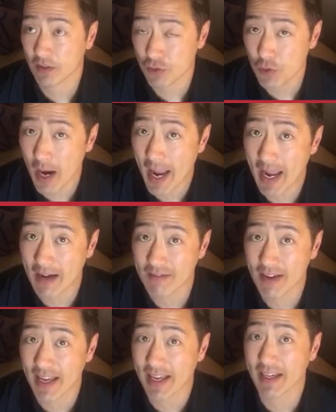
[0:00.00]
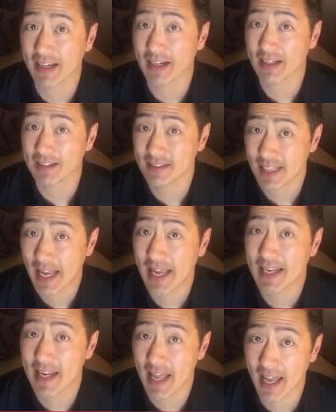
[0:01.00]
you have a
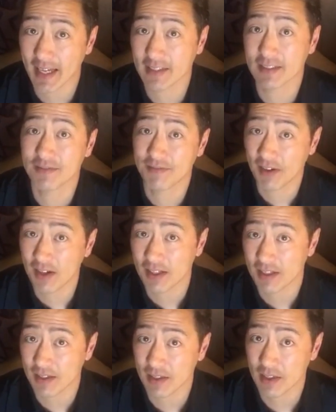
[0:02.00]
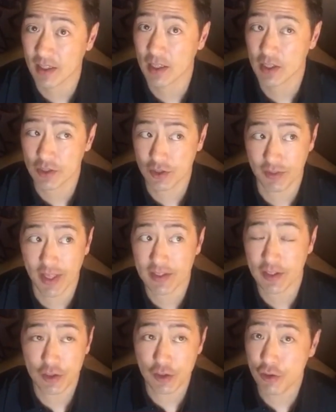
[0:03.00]
10x fund. So
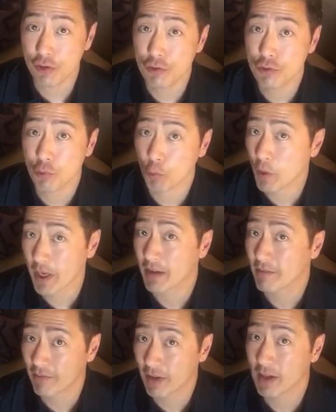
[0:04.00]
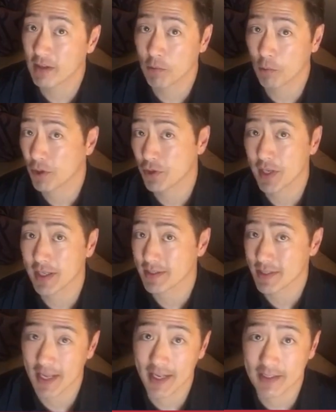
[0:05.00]
that's a huge winning fund where you
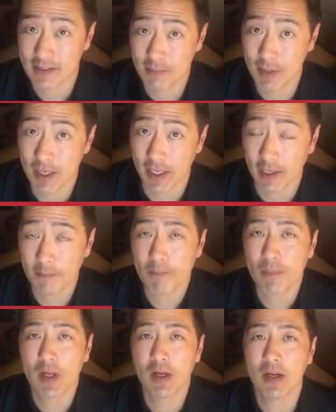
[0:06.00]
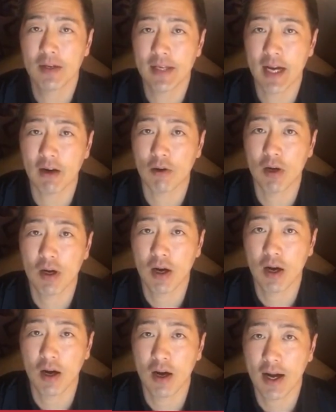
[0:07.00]
get 10x the money. Now,
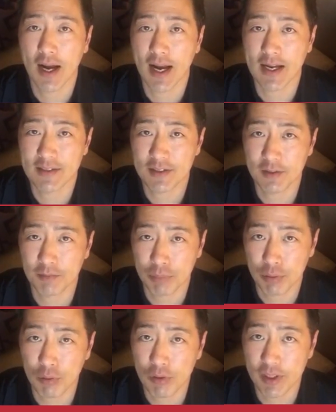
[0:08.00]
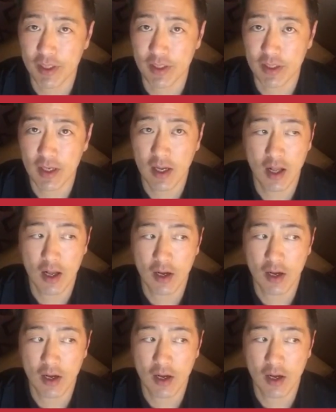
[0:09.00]
as an employee,